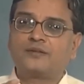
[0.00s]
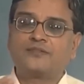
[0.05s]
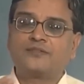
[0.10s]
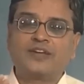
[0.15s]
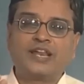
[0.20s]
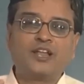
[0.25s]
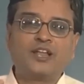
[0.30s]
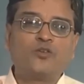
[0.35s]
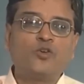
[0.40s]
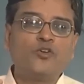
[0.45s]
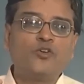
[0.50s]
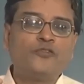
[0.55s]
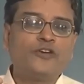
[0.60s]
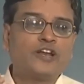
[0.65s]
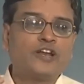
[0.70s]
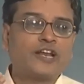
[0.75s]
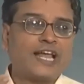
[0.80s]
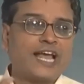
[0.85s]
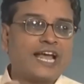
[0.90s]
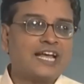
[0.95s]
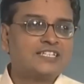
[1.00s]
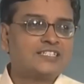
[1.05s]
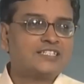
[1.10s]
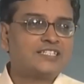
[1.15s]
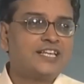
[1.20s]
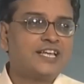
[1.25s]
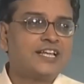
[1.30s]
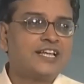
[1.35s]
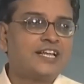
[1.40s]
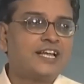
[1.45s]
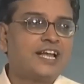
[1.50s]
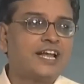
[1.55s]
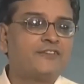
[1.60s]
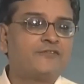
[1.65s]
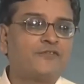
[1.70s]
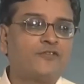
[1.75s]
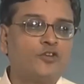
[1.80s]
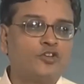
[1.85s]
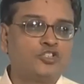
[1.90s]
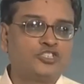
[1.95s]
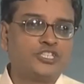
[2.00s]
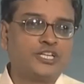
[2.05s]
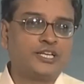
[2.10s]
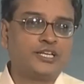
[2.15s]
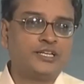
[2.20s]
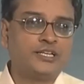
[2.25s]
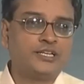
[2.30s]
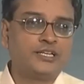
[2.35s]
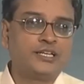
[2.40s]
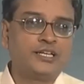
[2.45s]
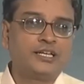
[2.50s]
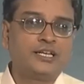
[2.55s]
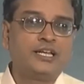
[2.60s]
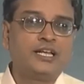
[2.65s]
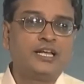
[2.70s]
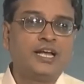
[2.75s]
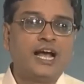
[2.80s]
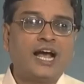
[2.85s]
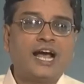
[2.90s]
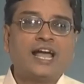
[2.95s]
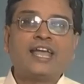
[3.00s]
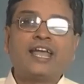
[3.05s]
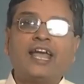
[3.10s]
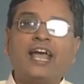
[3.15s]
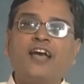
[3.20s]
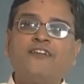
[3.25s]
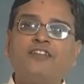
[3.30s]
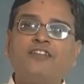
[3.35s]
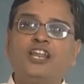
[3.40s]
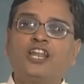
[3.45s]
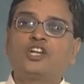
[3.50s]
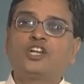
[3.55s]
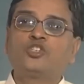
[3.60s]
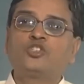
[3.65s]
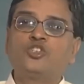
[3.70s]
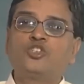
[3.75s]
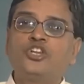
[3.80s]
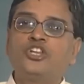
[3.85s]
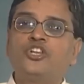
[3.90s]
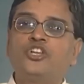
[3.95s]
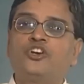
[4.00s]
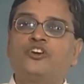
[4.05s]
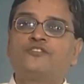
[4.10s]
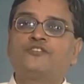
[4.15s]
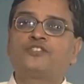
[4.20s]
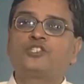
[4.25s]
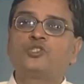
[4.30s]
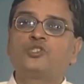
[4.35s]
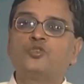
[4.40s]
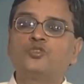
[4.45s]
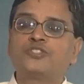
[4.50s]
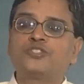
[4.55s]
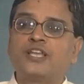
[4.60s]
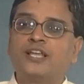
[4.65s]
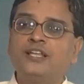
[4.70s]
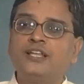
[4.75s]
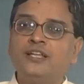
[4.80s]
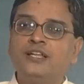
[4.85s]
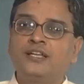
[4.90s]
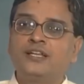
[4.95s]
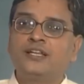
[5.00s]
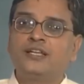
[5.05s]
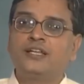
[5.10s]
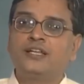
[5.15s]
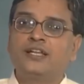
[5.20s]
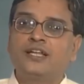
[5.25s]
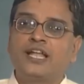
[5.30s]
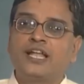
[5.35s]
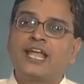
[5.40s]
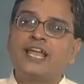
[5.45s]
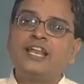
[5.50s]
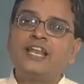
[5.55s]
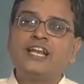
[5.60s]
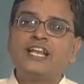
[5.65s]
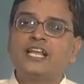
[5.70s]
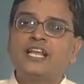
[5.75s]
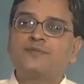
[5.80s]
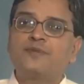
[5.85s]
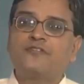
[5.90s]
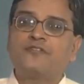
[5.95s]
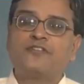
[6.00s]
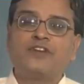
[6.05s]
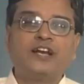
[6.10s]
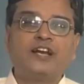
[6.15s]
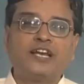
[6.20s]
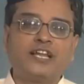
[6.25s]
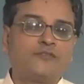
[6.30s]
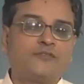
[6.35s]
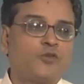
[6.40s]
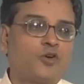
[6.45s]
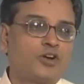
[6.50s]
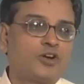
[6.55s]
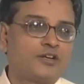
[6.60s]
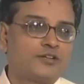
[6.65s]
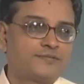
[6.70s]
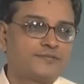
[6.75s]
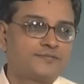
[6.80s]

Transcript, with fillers: When I go for casting and forging, I have the luxury of choosing any type of fillet I want.